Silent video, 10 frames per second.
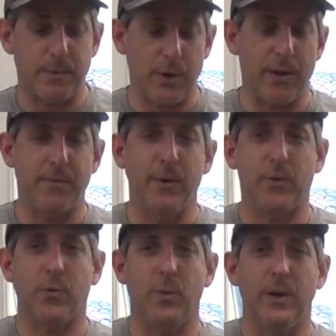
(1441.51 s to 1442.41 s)
I'm sure other
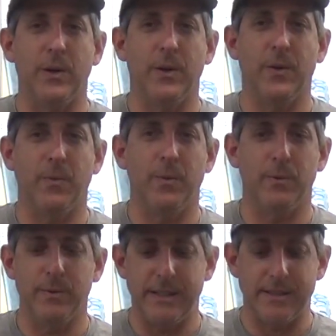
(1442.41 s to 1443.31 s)
folks will
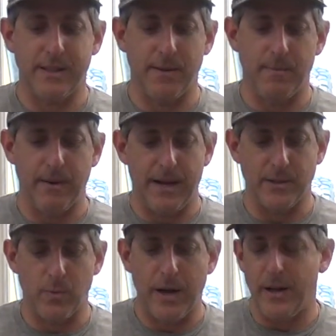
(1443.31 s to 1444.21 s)
release them
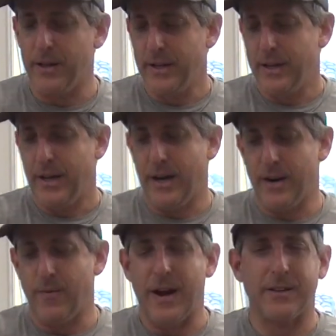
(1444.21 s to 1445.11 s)
as well.
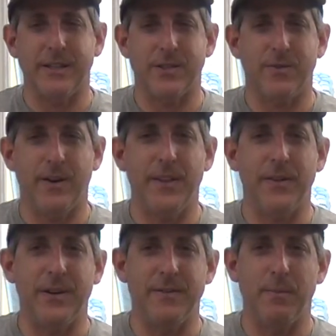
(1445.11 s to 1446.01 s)
Rock lights are
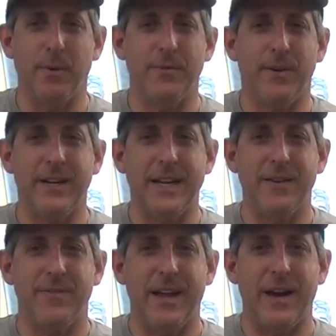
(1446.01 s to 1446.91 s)
fun. They're even more fun
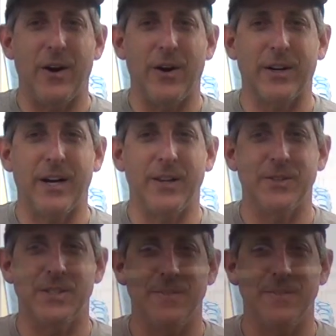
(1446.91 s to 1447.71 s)
if they are color